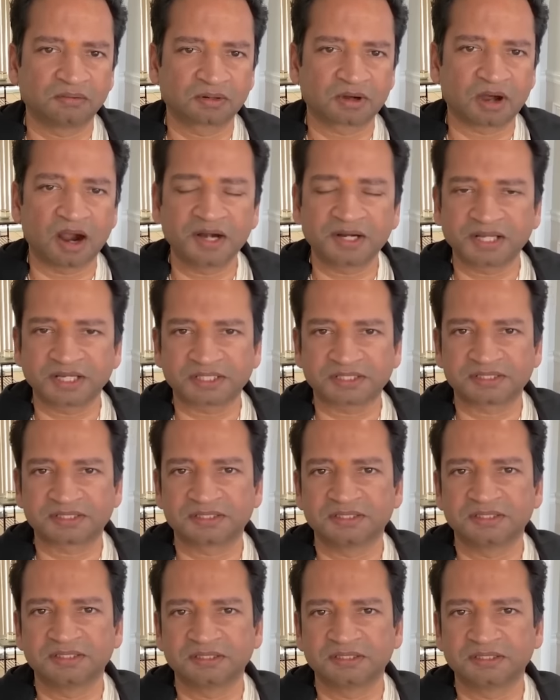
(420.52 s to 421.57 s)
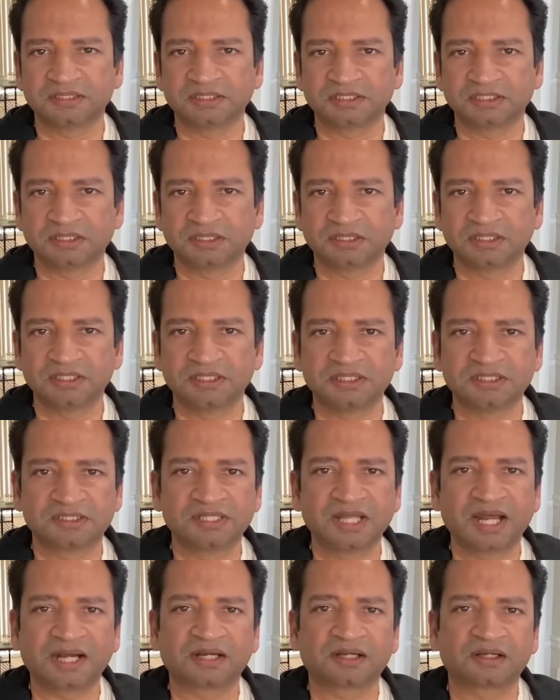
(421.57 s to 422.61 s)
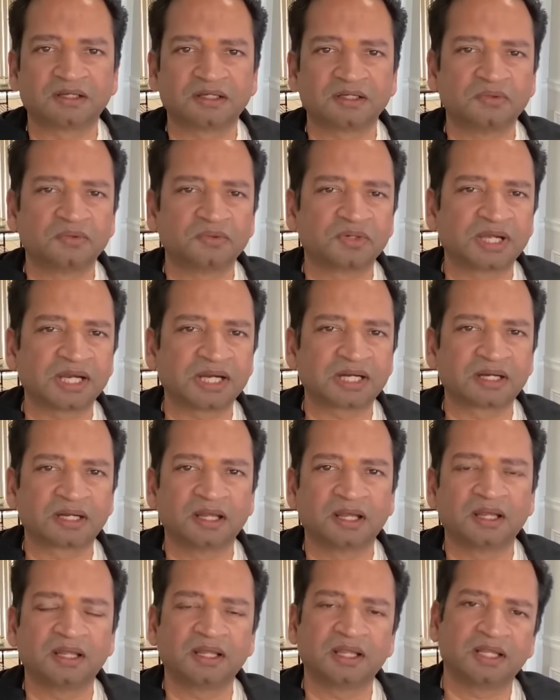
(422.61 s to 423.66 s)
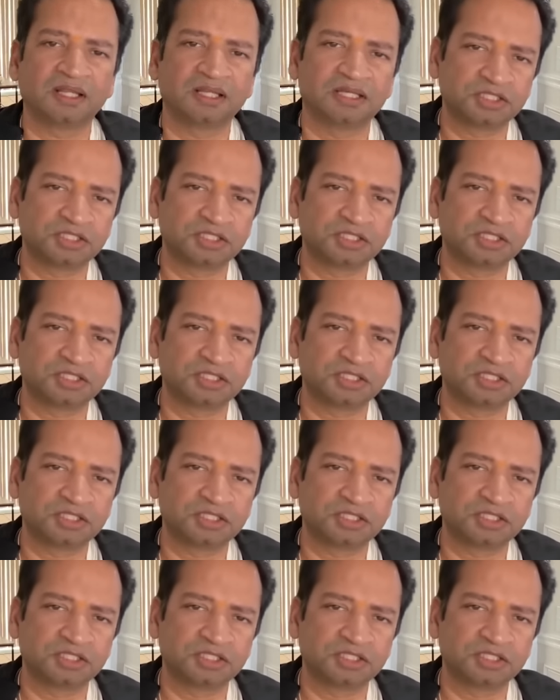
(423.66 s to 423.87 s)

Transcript: context is that you get a